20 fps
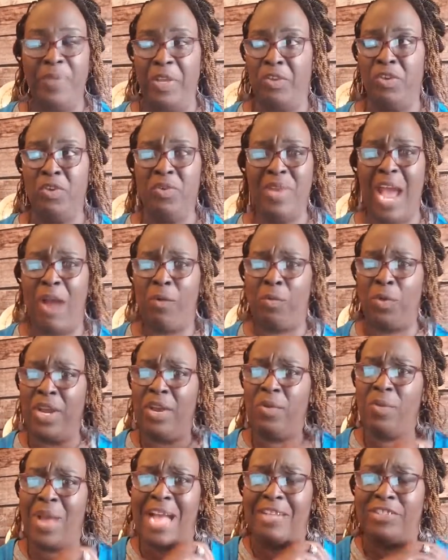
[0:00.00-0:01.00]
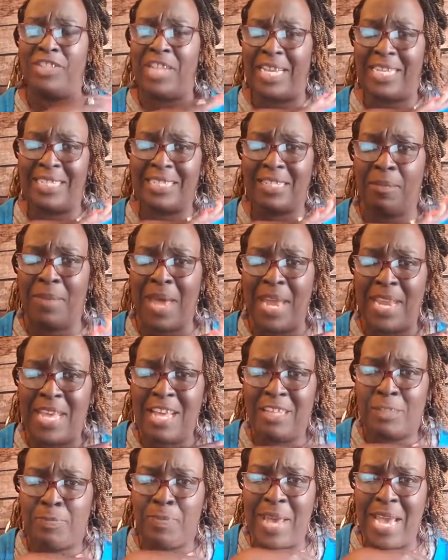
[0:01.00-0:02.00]
You're not running around checking somebody
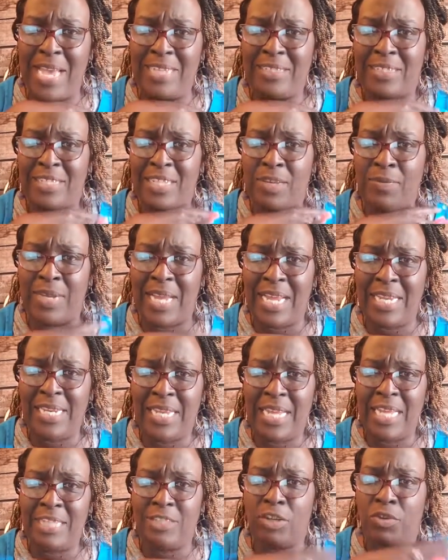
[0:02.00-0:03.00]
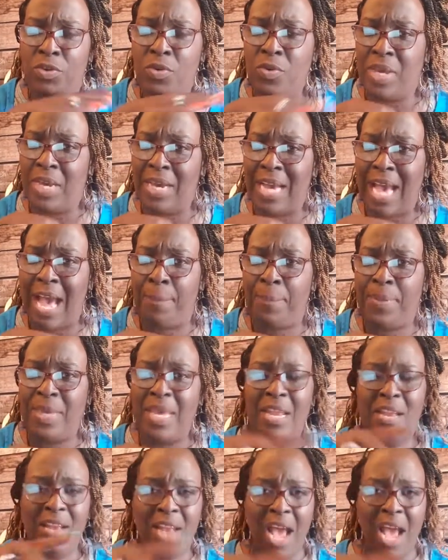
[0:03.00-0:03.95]
else's page to see what they did so you can copy it.